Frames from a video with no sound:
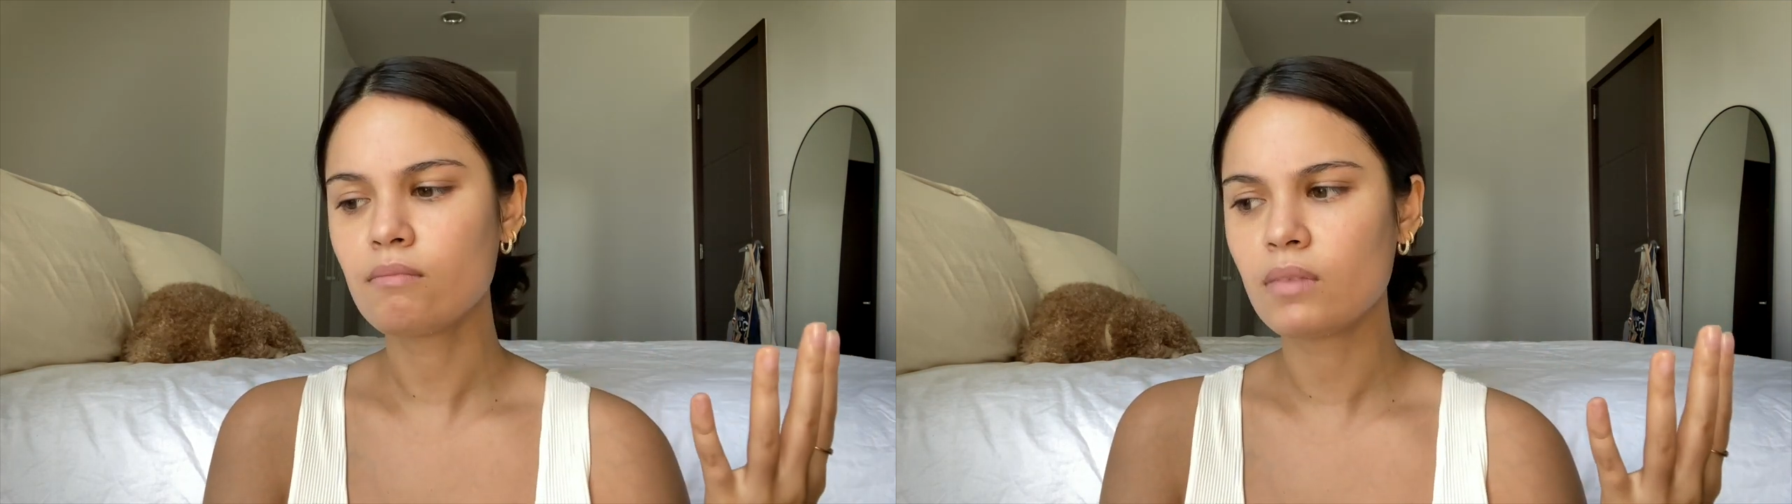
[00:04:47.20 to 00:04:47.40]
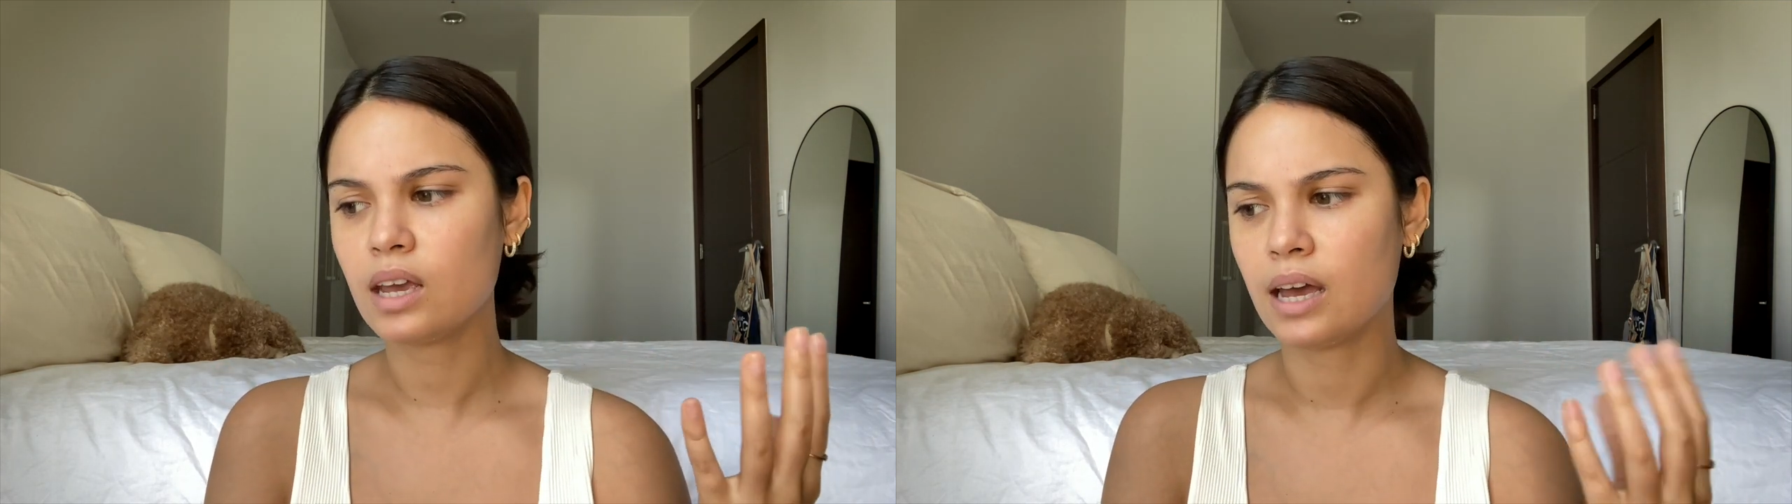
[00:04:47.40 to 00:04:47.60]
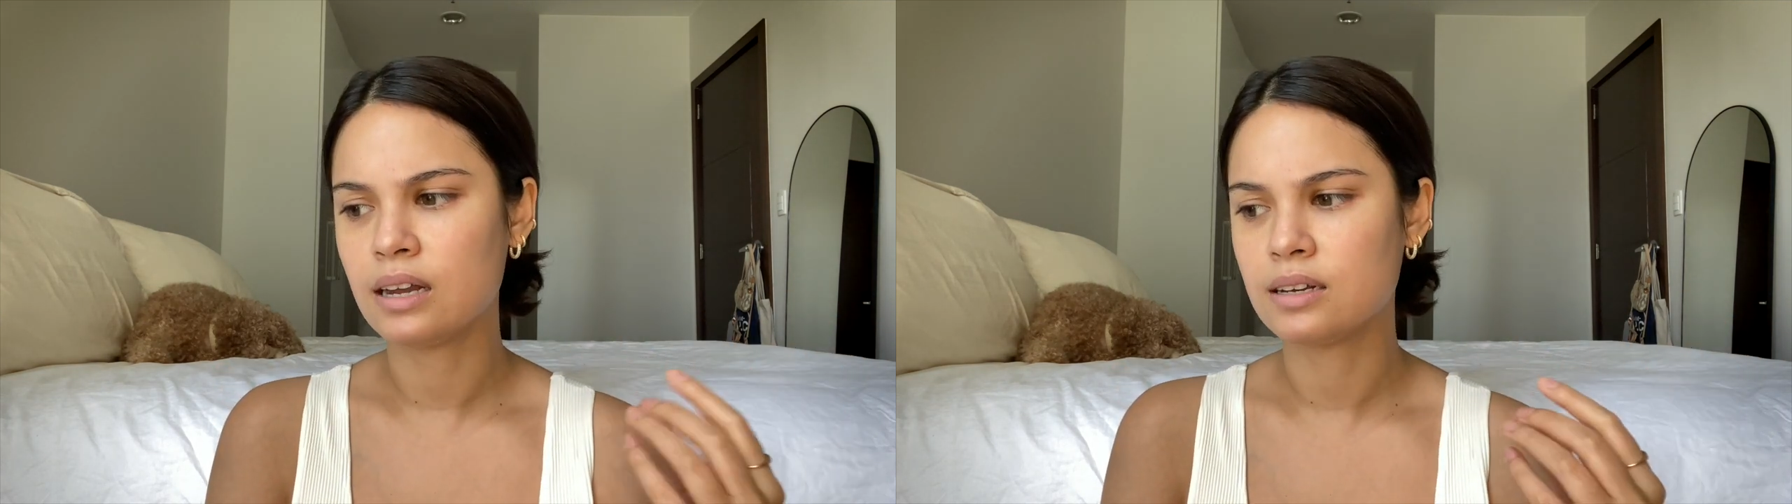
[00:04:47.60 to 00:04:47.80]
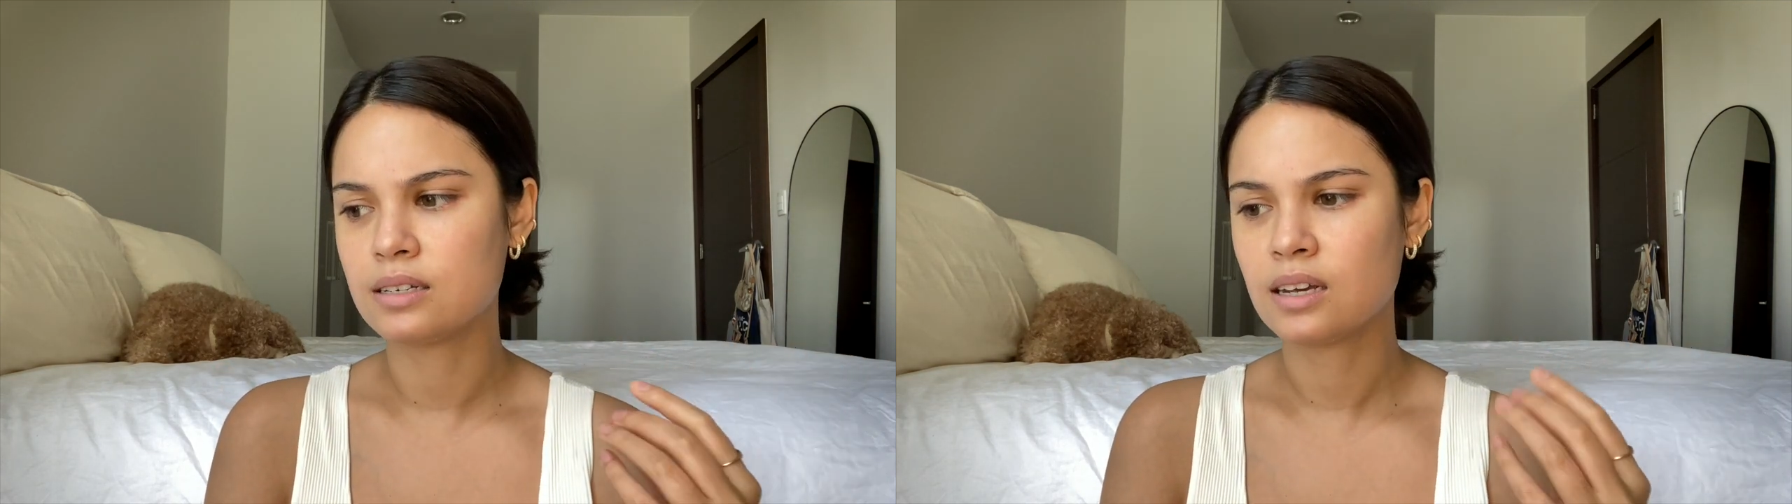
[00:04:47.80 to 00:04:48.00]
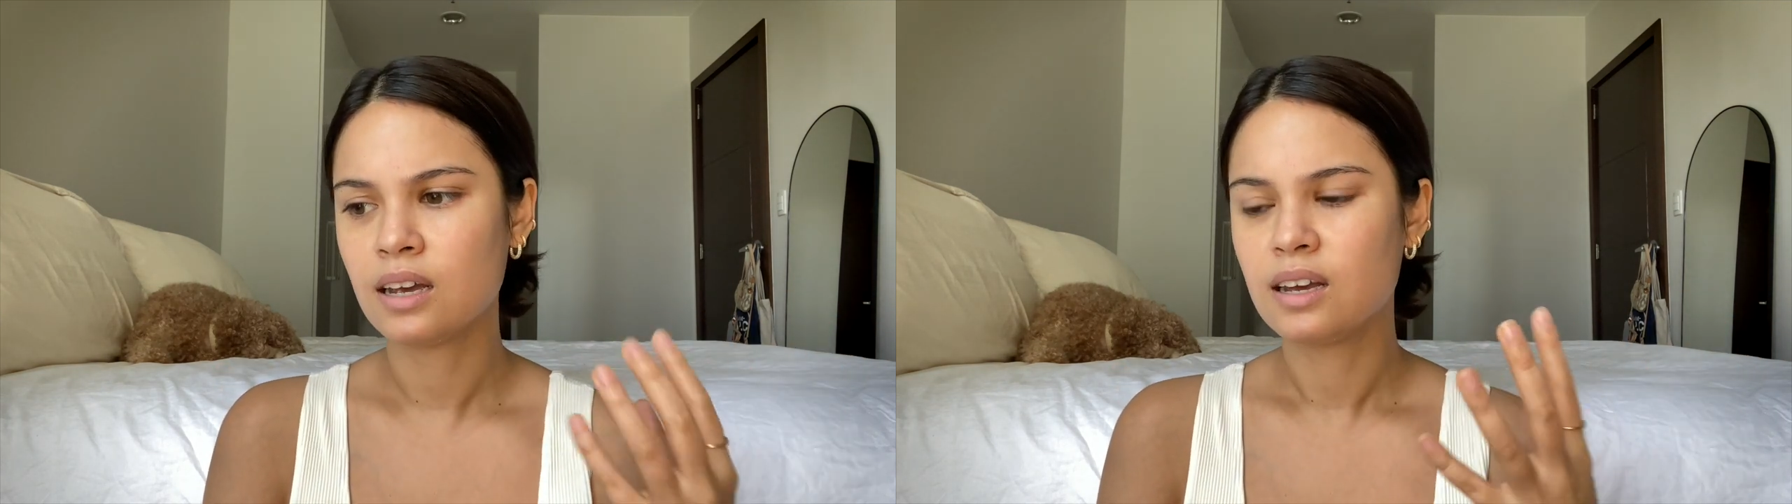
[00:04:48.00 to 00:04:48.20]

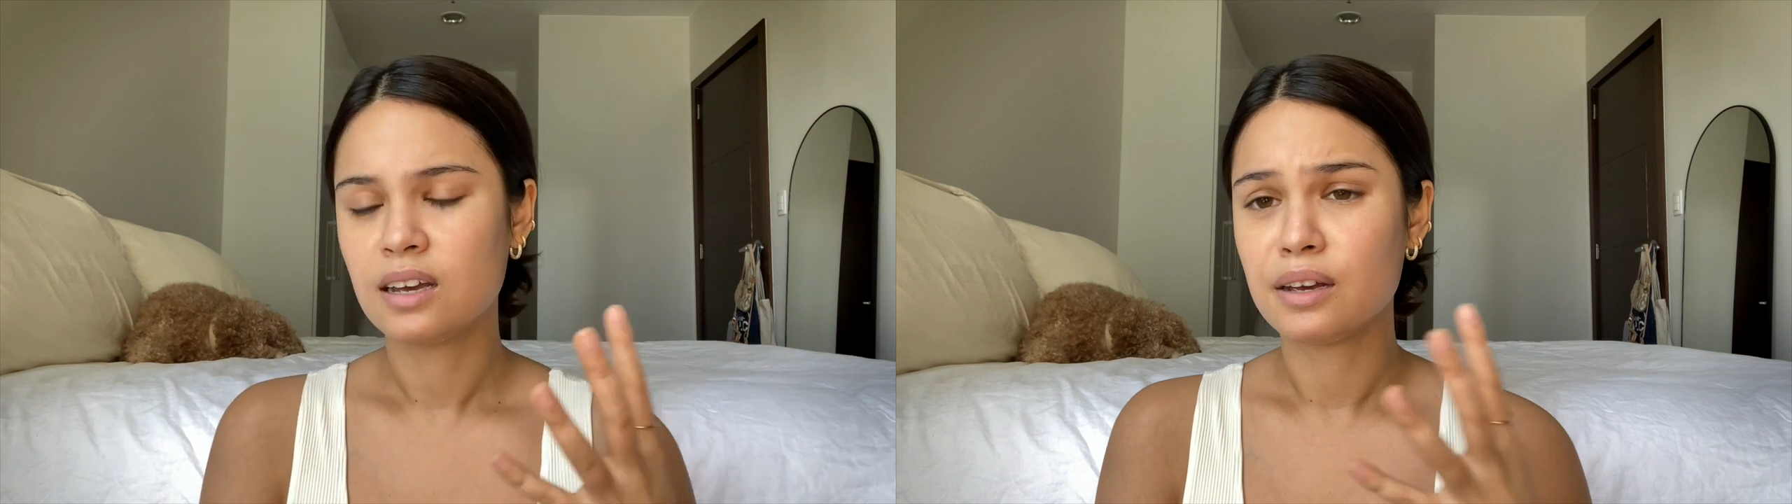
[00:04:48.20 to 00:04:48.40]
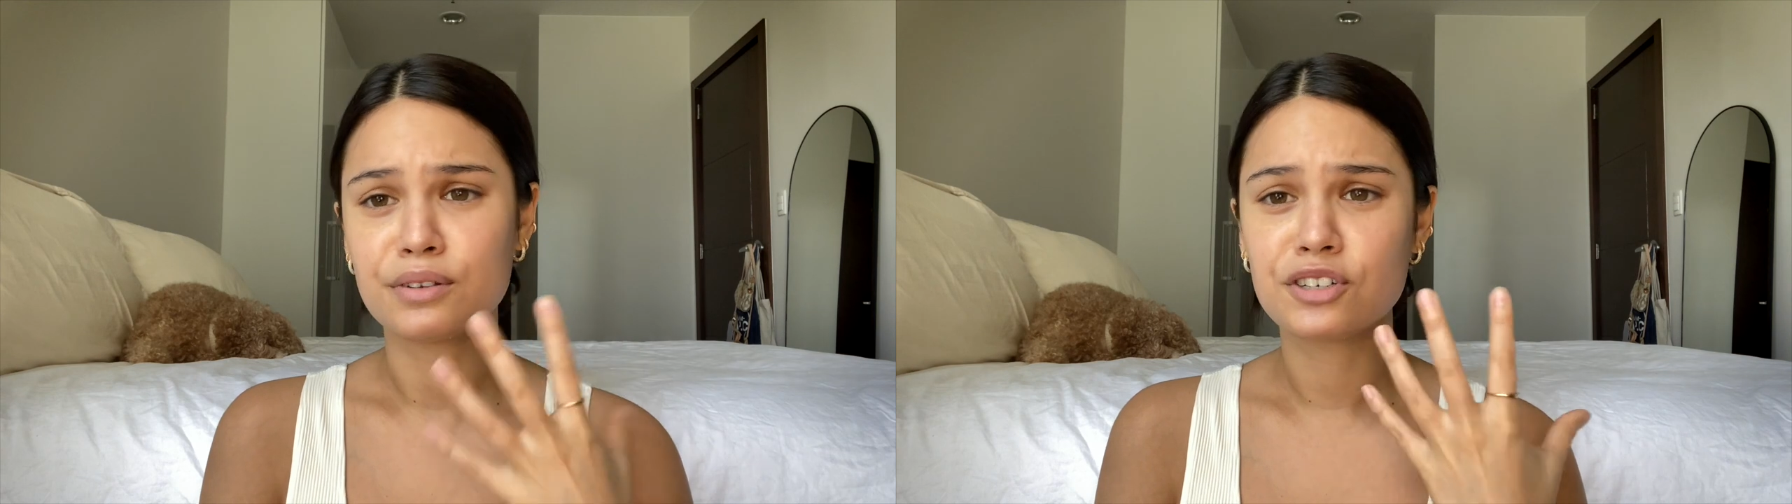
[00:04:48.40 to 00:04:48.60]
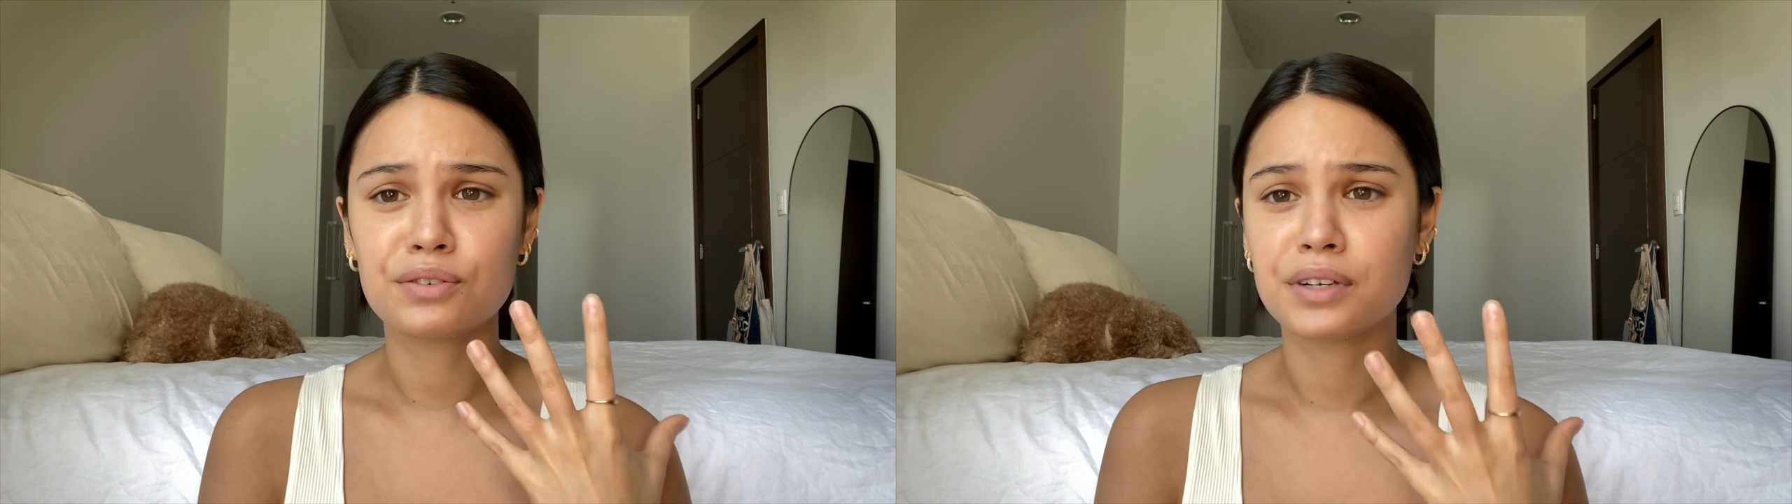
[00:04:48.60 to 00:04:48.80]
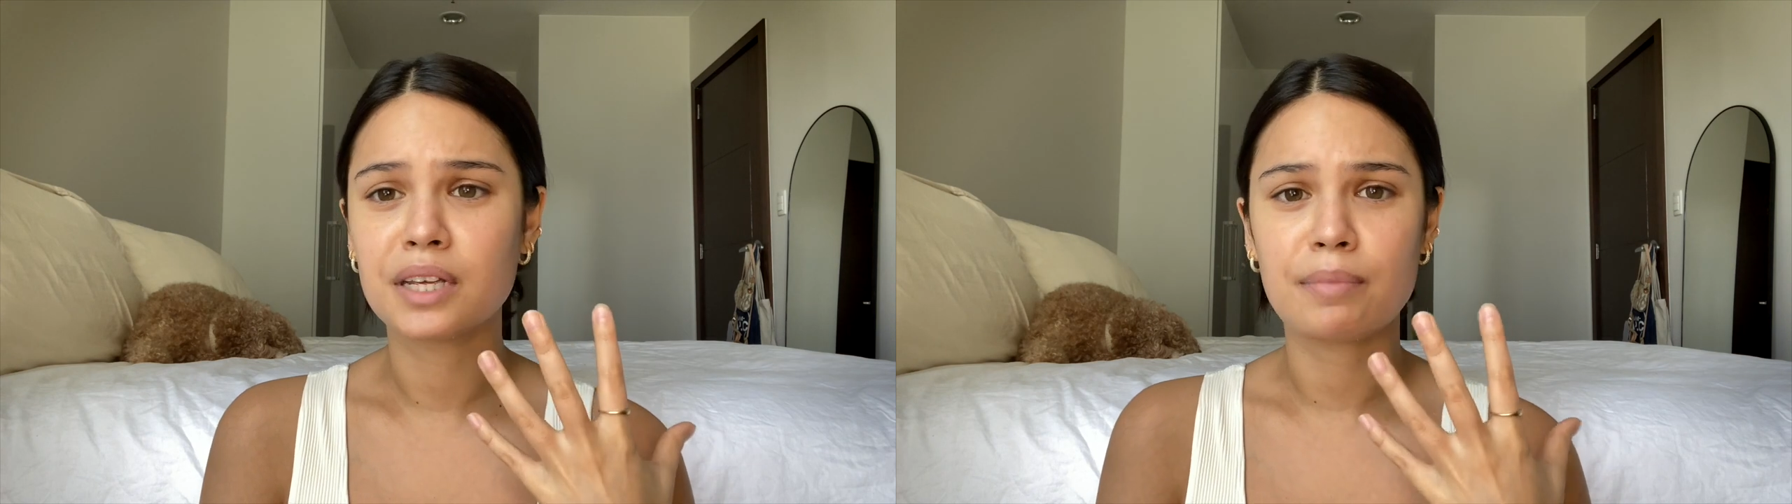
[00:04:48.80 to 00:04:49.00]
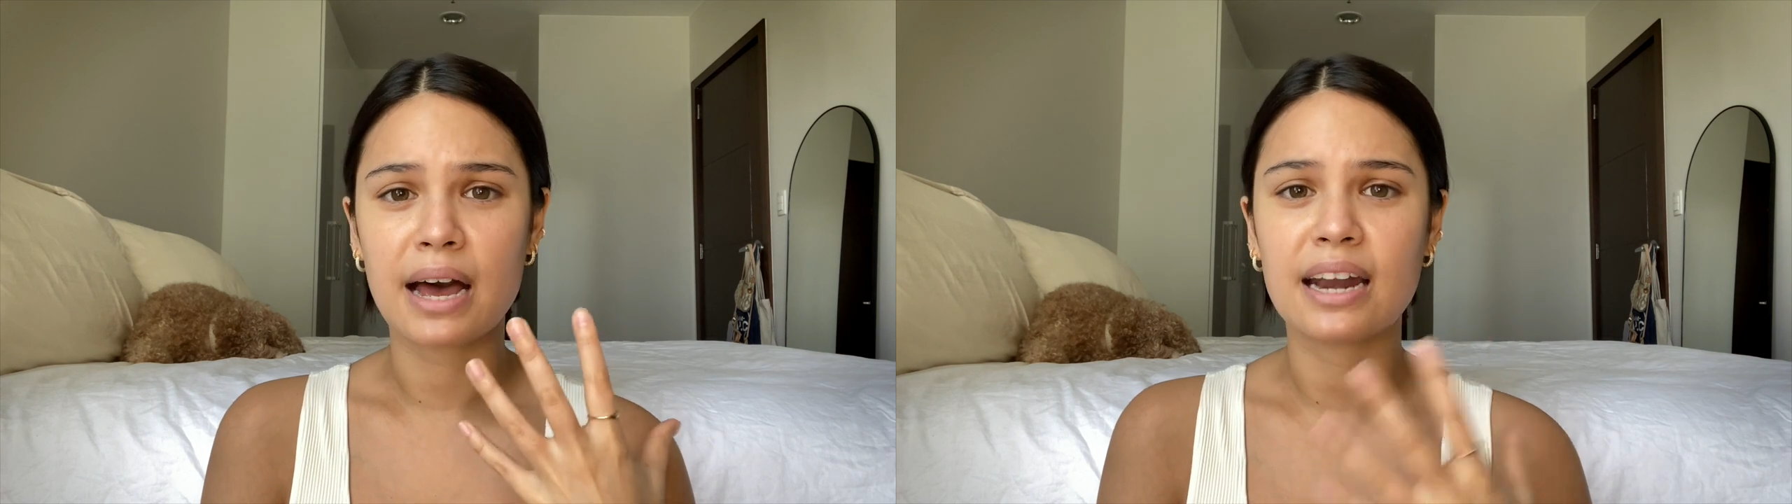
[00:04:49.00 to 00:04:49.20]
and it was just
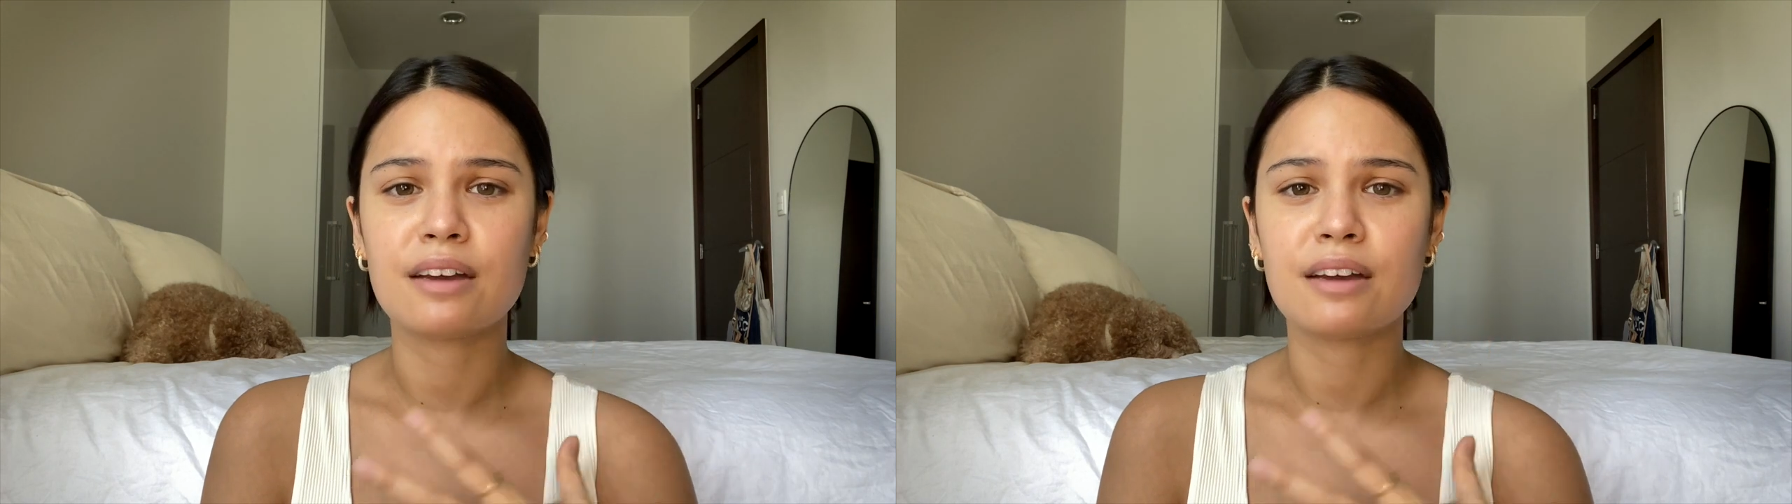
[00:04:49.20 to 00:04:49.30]
really bad.